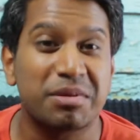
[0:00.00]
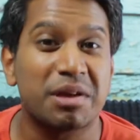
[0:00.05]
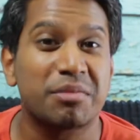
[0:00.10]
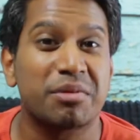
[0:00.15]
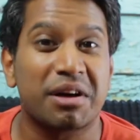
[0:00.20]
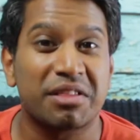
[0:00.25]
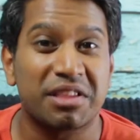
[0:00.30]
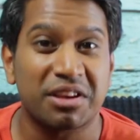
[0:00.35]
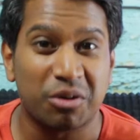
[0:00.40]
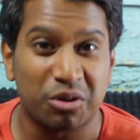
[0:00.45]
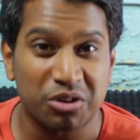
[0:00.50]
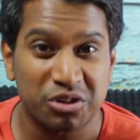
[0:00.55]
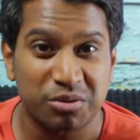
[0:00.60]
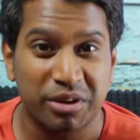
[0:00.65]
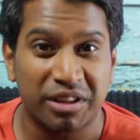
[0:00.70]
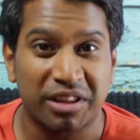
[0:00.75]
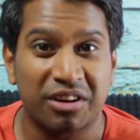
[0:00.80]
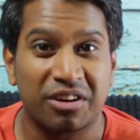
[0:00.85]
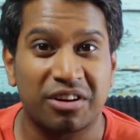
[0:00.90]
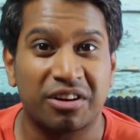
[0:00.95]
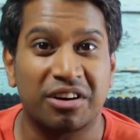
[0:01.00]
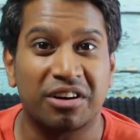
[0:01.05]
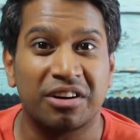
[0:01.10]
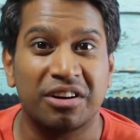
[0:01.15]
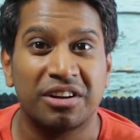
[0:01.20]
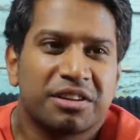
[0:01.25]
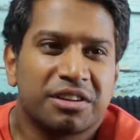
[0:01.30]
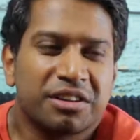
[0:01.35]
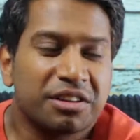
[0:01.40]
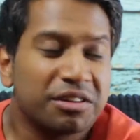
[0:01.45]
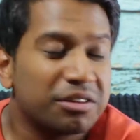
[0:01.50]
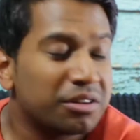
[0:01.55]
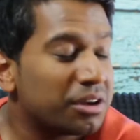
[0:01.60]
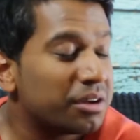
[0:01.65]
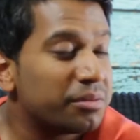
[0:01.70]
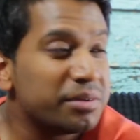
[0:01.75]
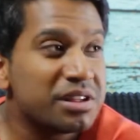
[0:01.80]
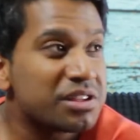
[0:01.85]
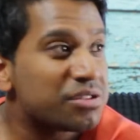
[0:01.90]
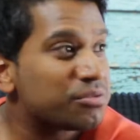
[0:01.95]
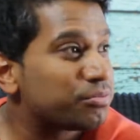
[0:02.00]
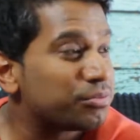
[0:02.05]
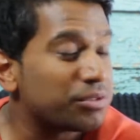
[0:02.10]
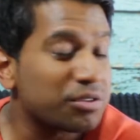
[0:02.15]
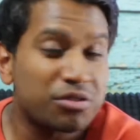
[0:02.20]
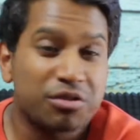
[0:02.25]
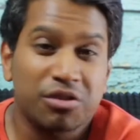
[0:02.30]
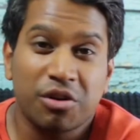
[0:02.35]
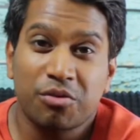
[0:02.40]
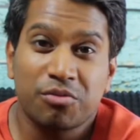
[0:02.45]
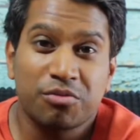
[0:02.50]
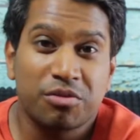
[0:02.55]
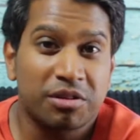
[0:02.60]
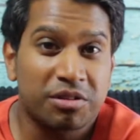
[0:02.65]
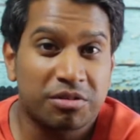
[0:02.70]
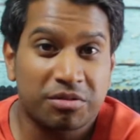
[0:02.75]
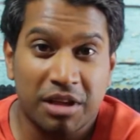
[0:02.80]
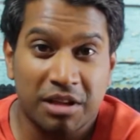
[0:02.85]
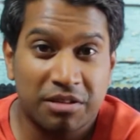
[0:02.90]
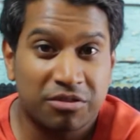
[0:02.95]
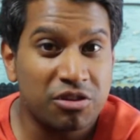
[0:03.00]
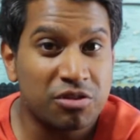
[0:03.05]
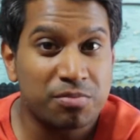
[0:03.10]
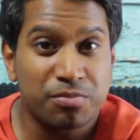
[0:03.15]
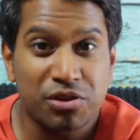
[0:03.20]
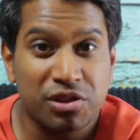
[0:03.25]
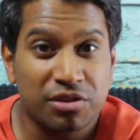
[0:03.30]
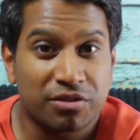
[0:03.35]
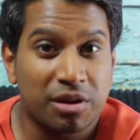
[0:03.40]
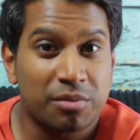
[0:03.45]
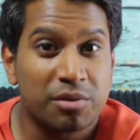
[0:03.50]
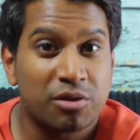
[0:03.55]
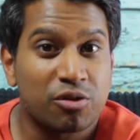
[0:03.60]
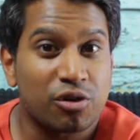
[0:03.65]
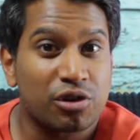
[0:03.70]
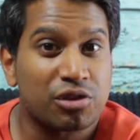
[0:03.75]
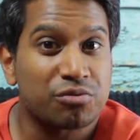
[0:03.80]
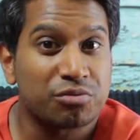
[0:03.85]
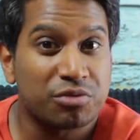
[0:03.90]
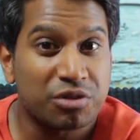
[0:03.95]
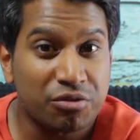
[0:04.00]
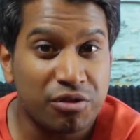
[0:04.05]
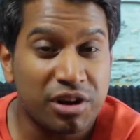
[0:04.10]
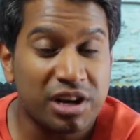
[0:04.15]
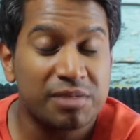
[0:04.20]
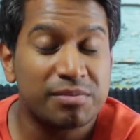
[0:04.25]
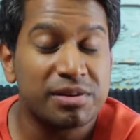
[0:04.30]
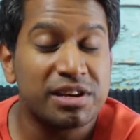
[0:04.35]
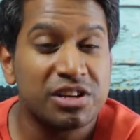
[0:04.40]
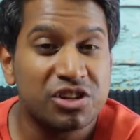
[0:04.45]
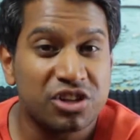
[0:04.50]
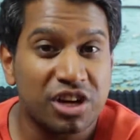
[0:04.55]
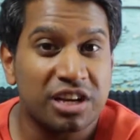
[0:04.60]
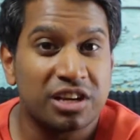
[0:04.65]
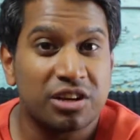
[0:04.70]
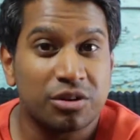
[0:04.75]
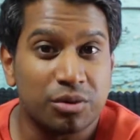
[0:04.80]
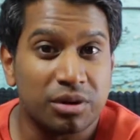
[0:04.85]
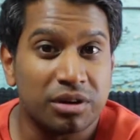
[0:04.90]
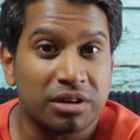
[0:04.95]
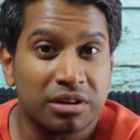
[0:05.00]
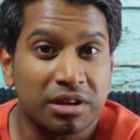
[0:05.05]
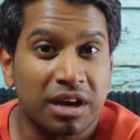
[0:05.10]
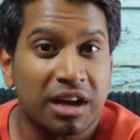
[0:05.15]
people how they got to where they are. I mean, it just must have come across incredibly genuine,